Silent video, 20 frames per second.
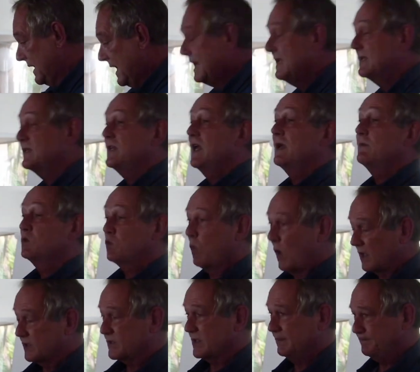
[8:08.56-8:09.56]
And his name's
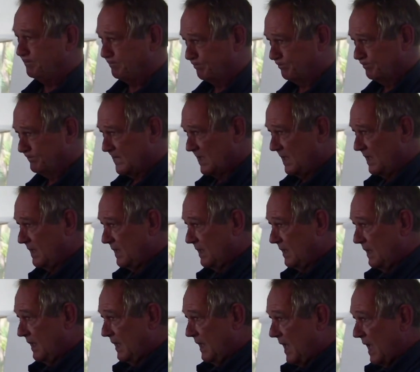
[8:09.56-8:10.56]
Walter.
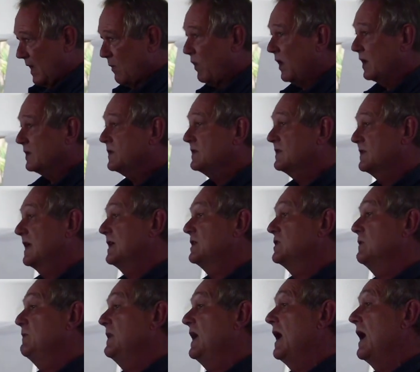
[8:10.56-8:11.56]
And Walter
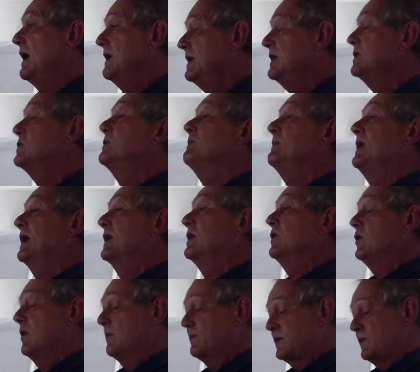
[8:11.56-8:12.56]
said to me, I need to make
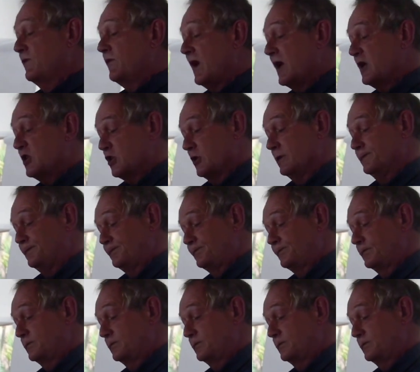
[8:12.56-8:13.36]
an observation.